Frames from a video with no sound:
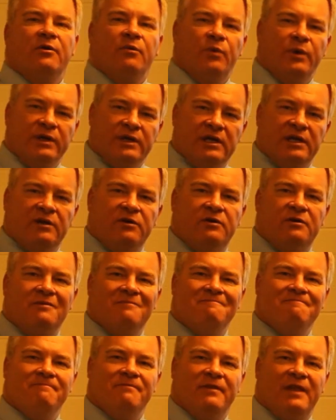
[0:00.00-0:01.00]
We did
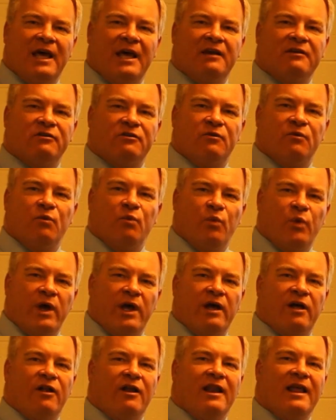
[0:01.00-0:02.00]
that
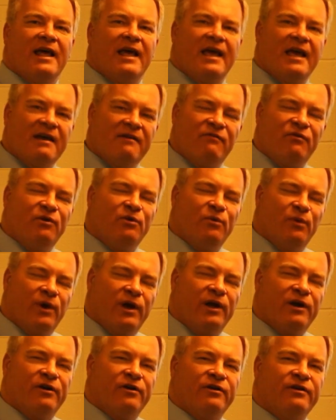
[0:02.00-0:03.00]
well
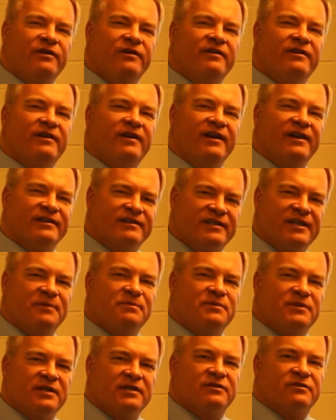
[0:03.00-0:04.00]
everywhere
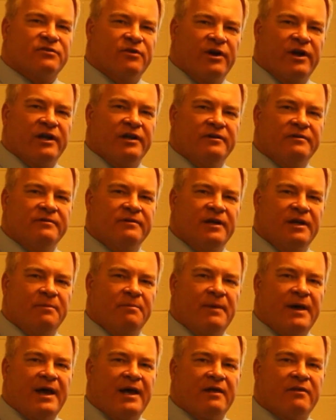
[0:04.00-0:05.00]
except sixth grade in
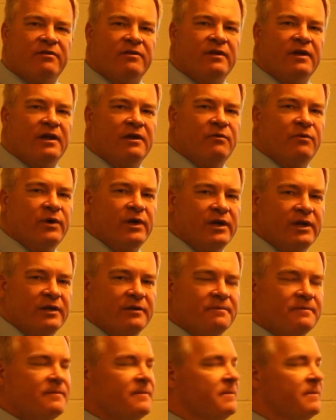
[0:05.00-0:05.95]
math and reading.